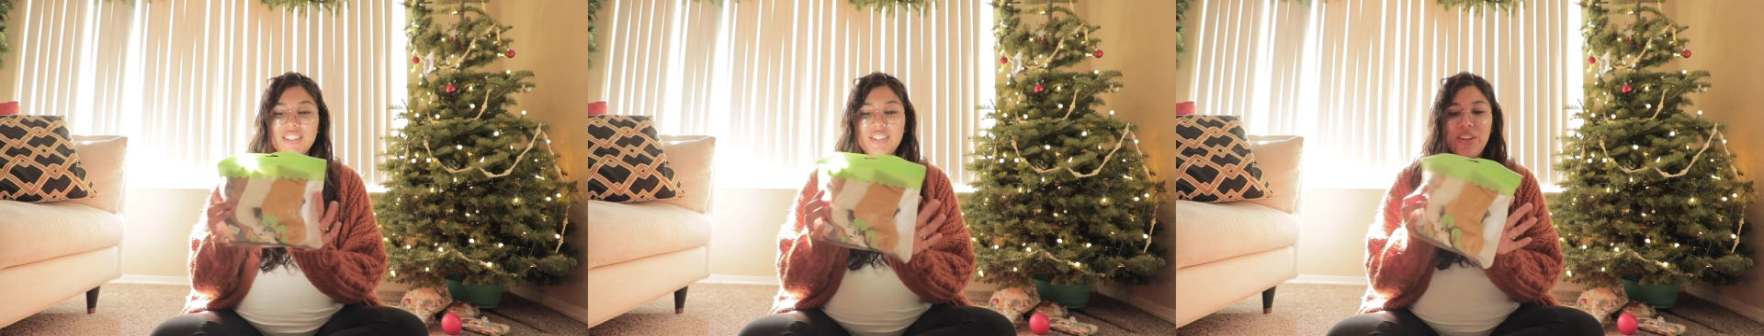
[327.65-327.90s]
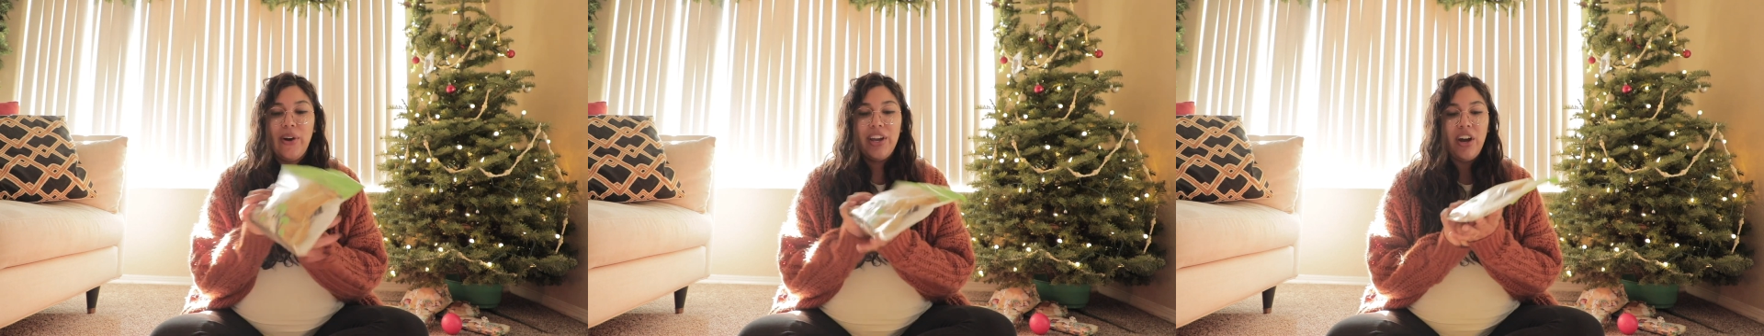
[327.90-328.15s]

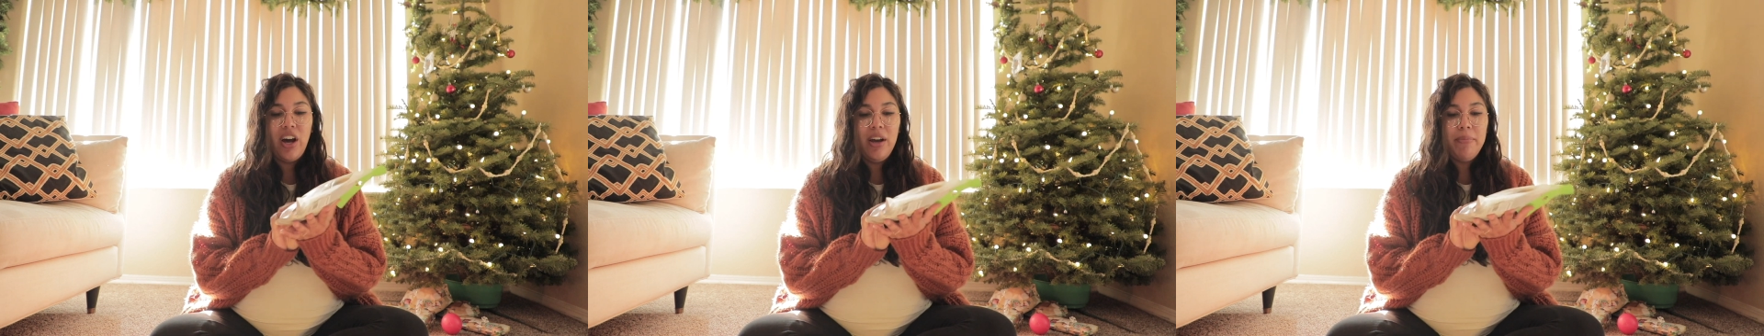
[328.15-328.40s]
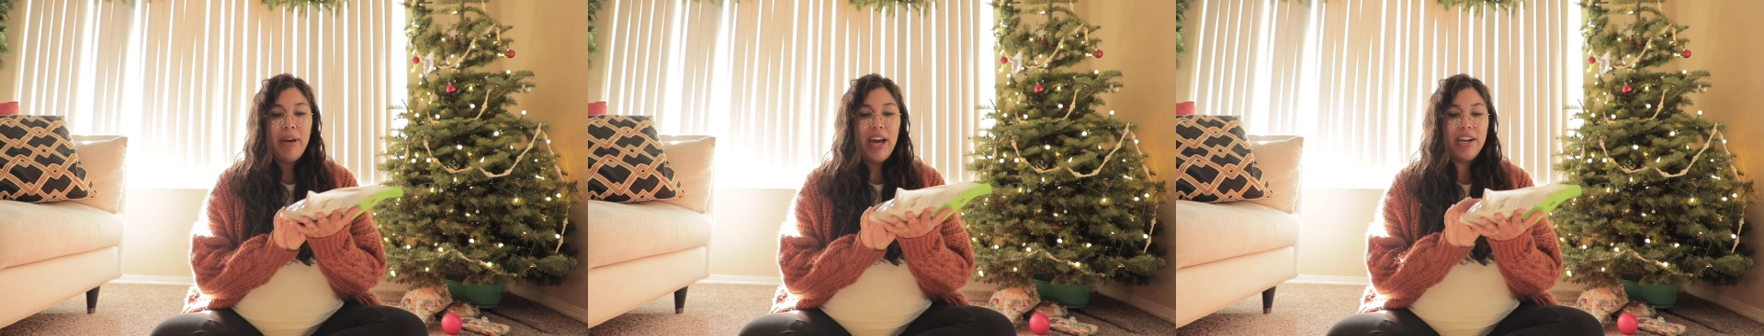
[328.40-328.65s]
So I
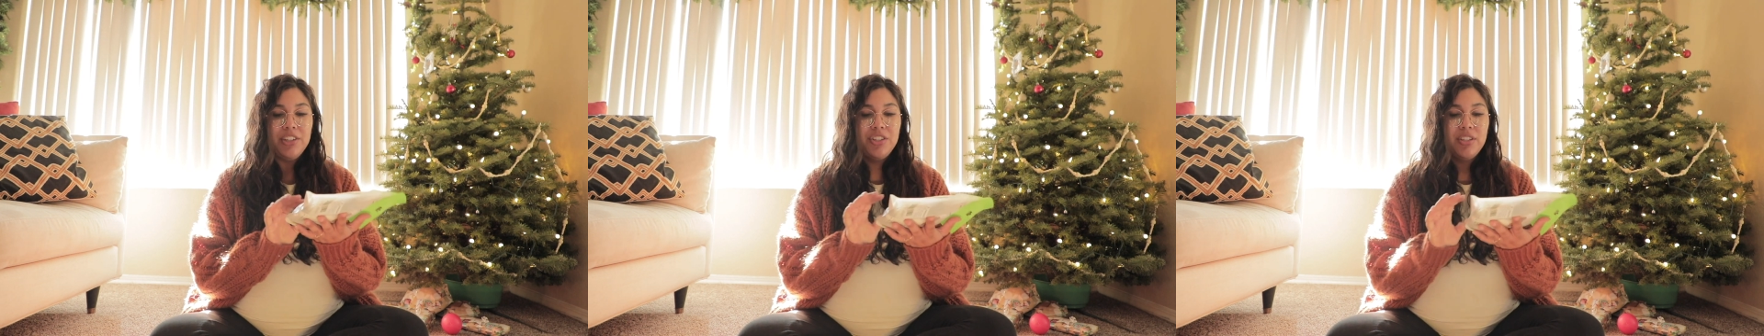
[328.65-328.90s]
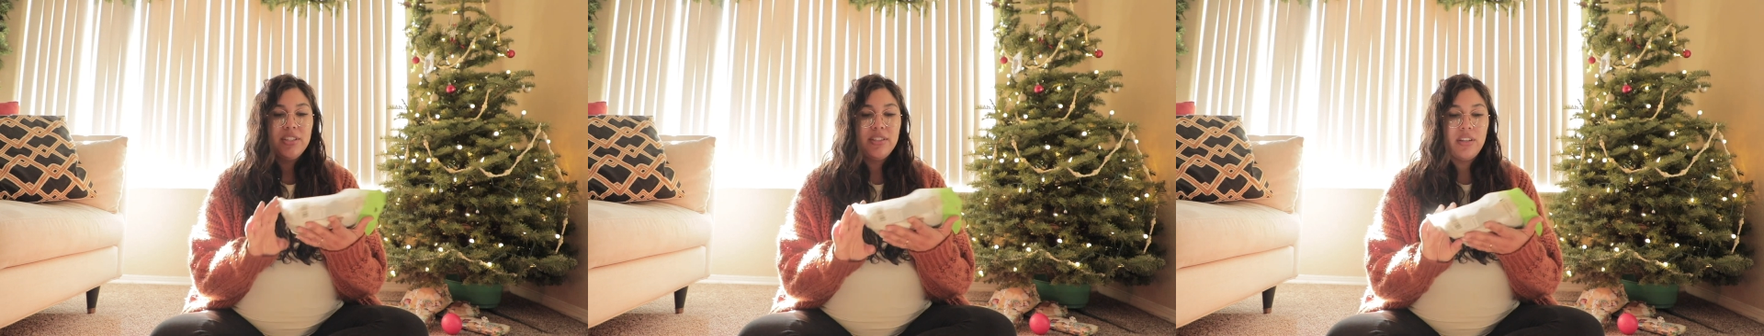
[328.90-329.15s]
got Bash
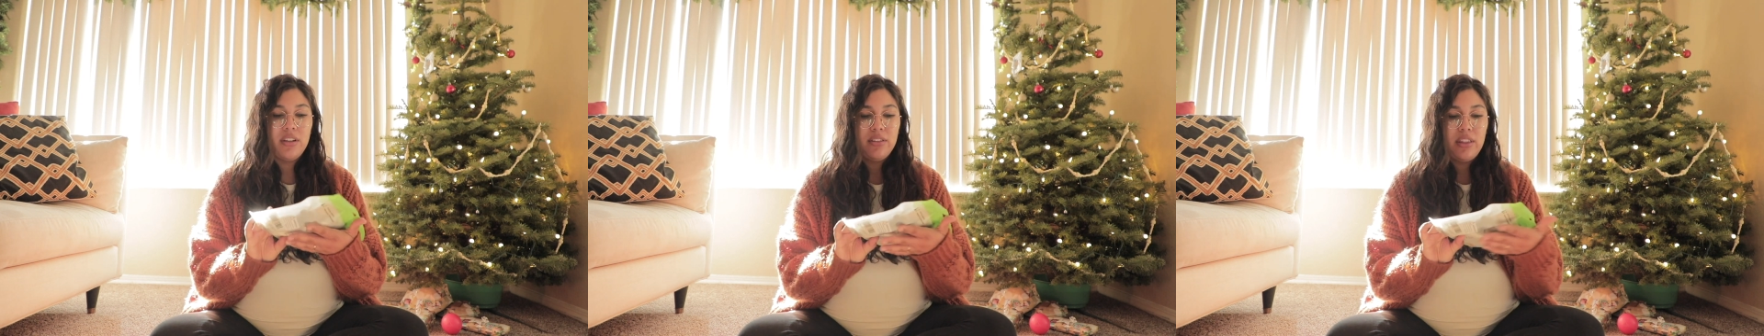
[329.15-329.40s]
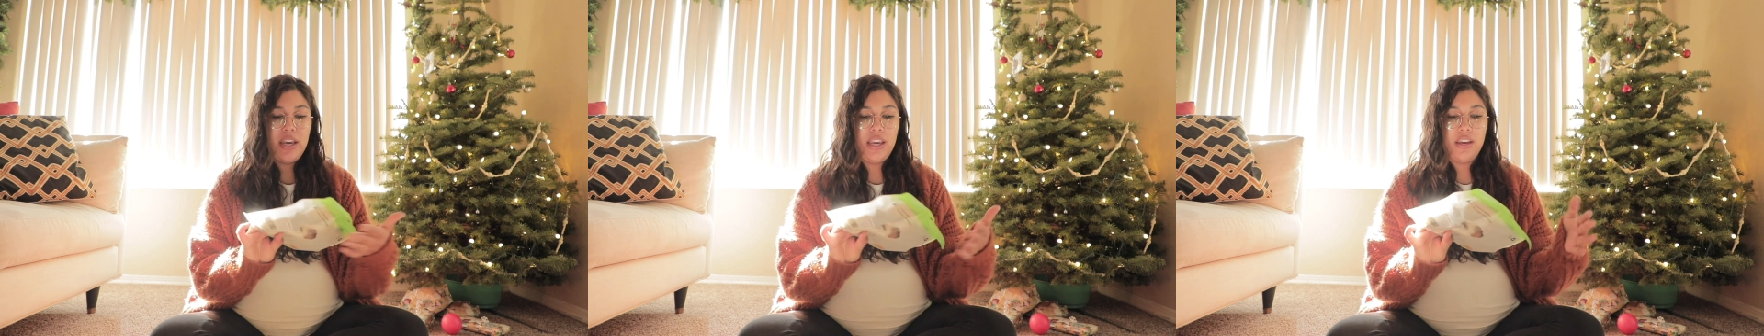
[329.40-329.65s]
this
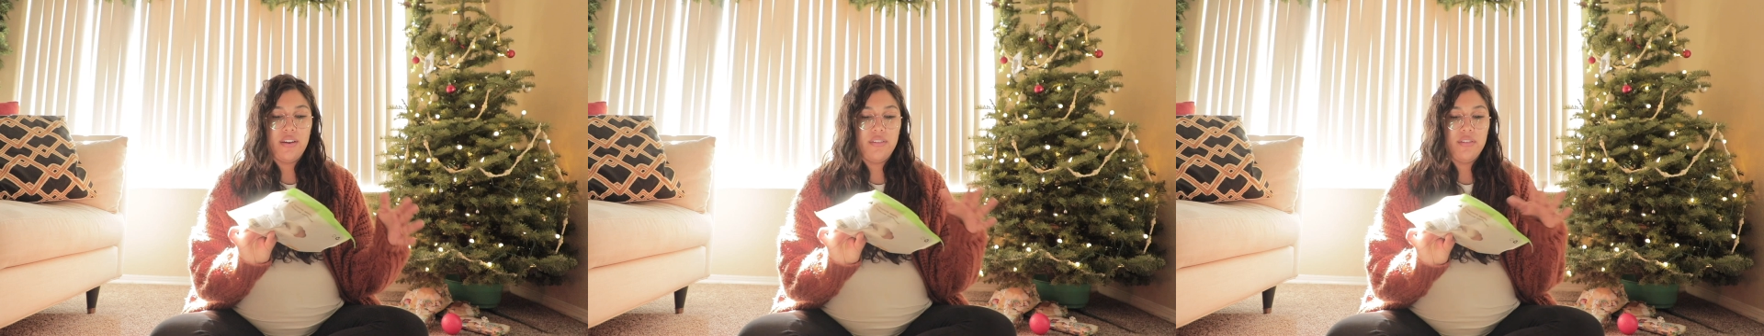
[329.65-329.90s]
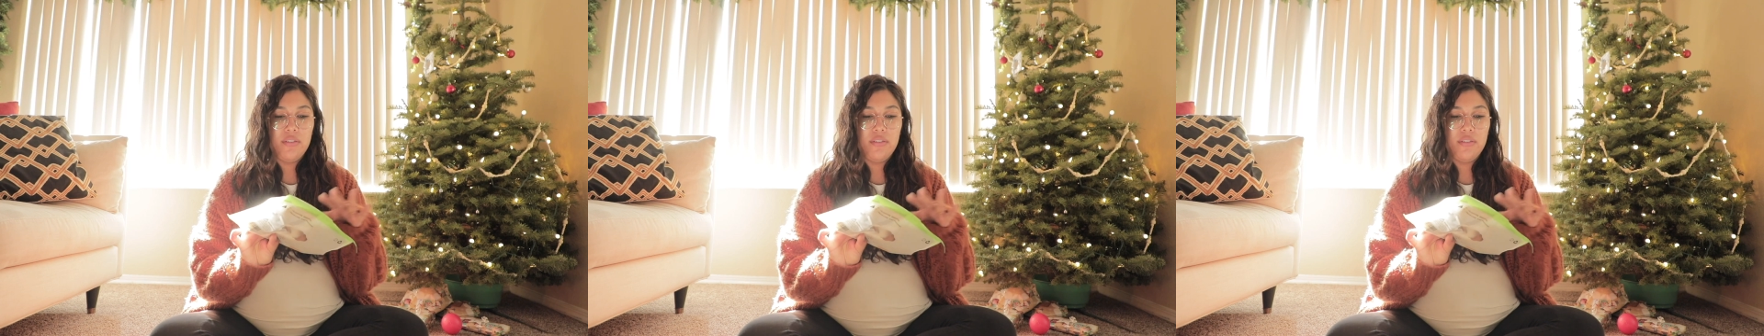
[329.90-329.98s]
like